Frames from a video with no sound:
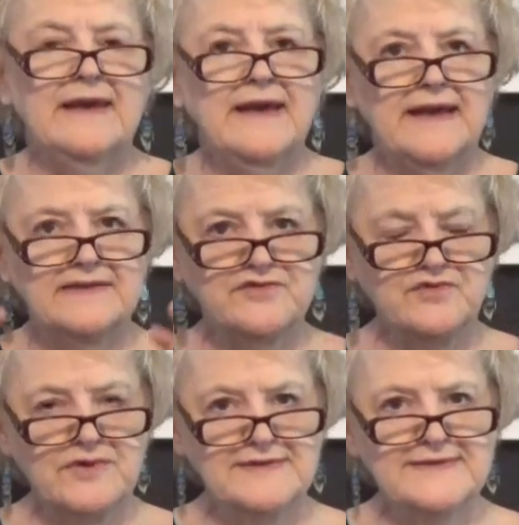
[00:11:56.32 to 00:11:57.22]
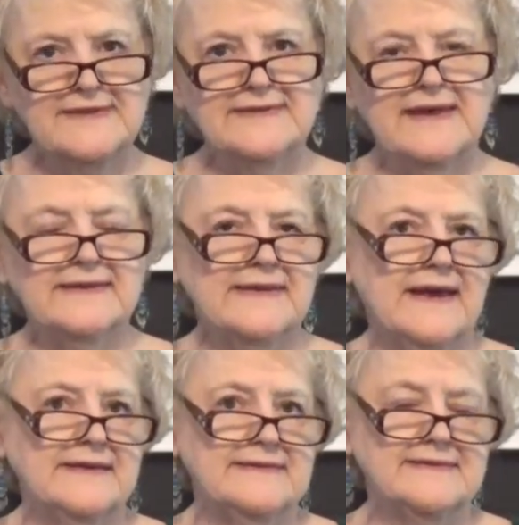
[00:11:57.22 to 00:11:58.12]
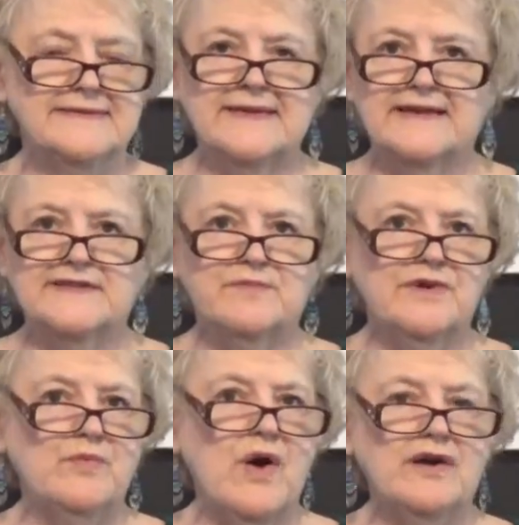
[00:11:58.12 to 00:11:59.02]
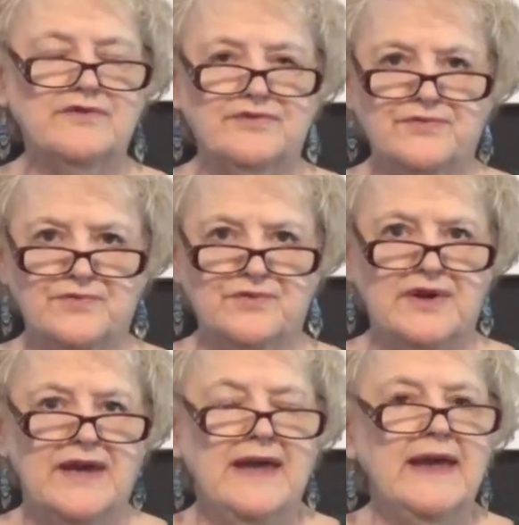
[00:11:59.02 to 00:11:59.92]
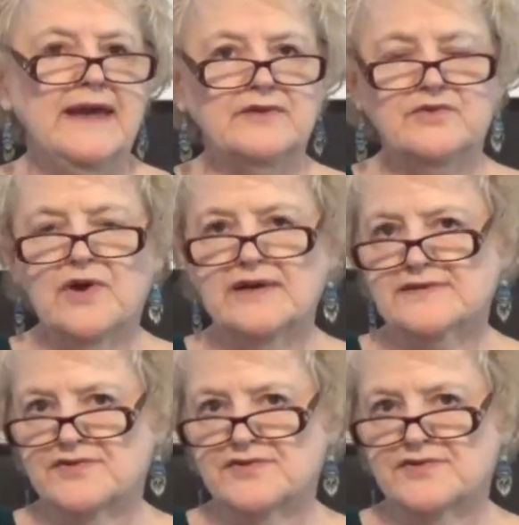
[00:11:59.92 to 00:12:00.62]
and trusting that guidance as we walk through and cross